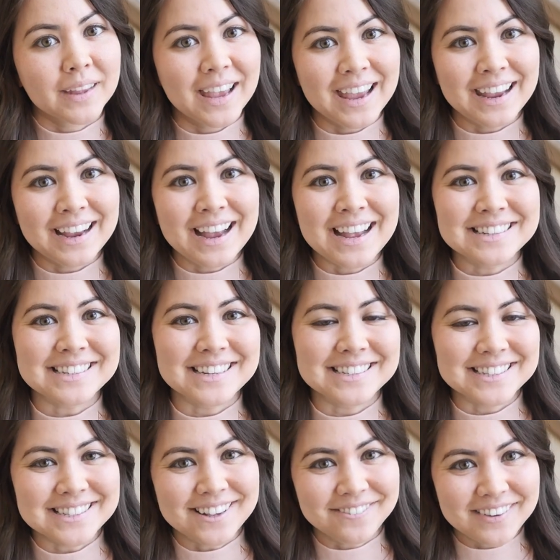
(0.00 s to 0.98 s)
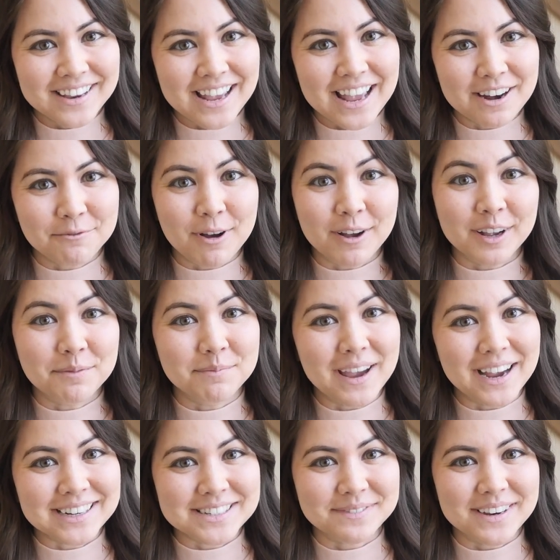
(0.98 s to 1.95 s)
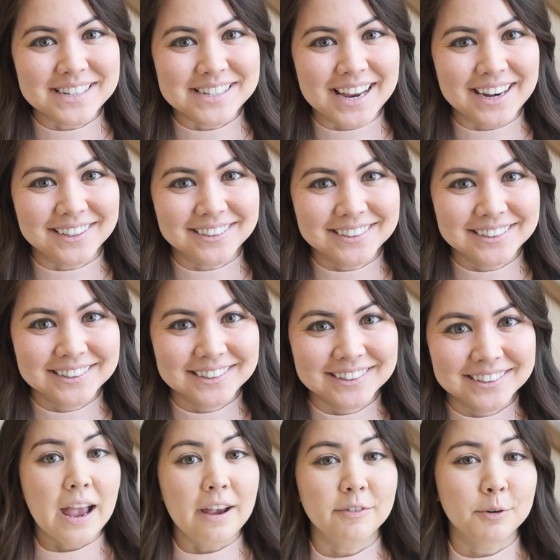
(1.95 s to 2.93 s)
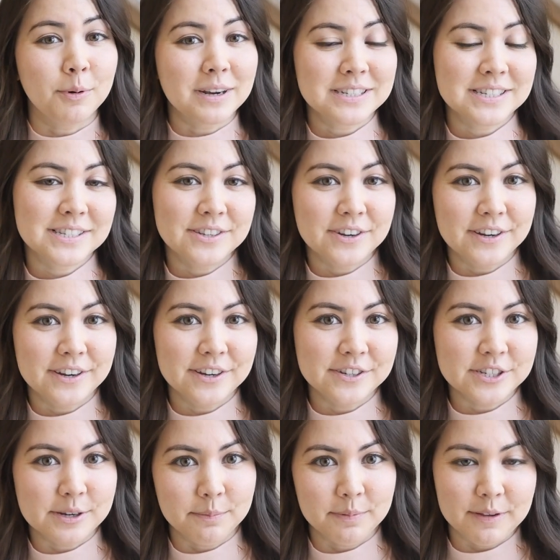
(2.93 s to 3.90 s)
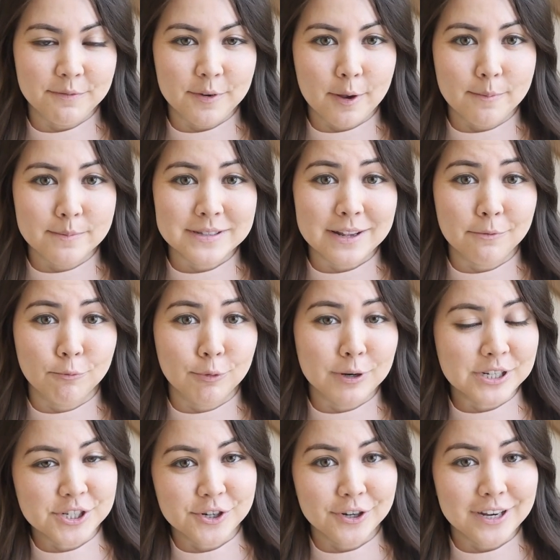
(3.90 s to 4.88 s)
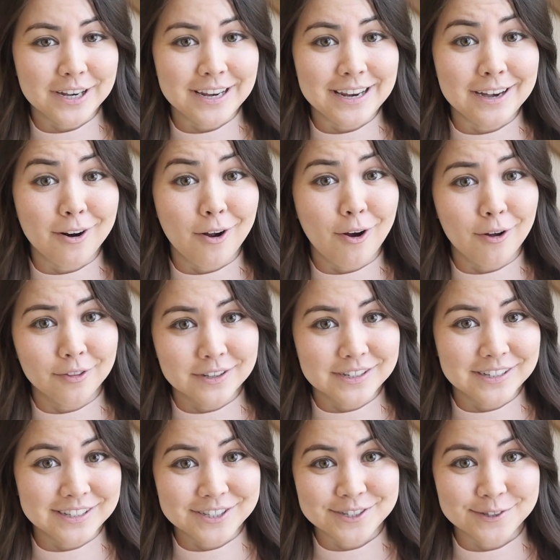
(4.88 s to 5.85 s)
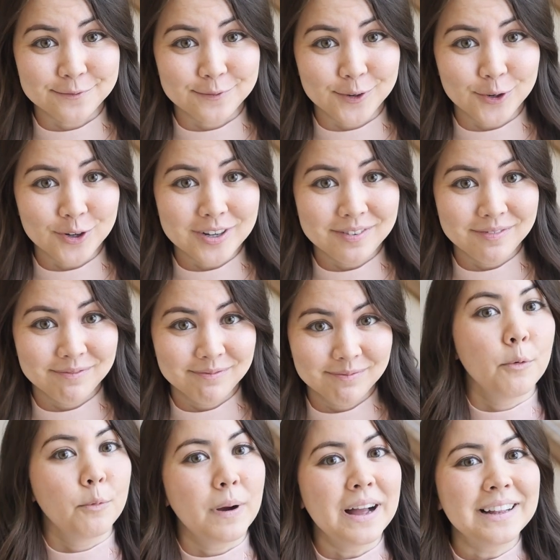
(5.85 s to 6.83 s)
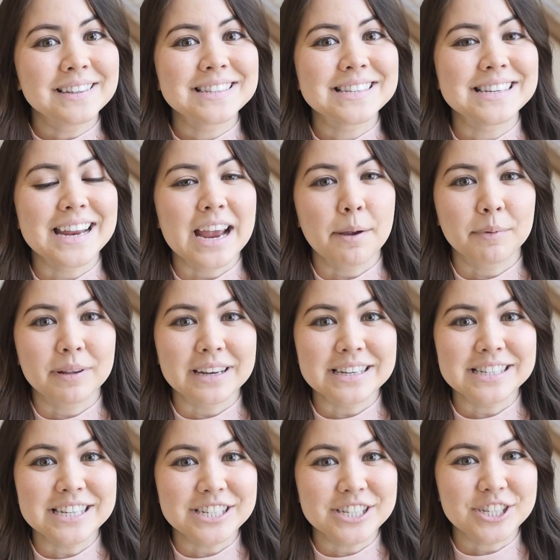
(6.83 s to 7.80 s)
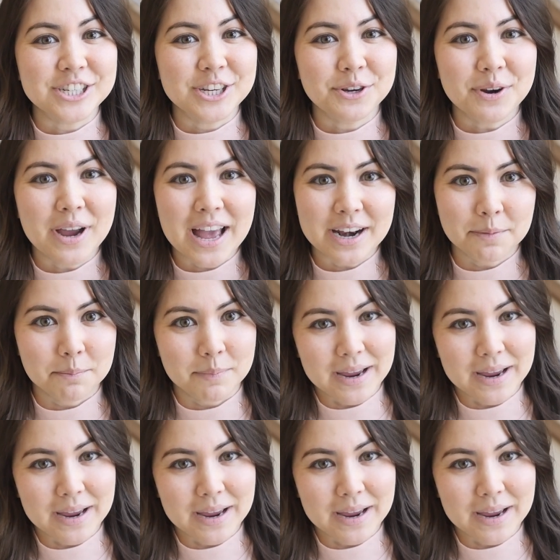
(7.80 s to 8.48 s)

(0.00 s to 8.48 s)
Hey guys, it's Sylvia and welcome back to my channel. Ever watch Studio Ghibli films and wish you could eat all the delicious food? Well, today I'm going to teach you how to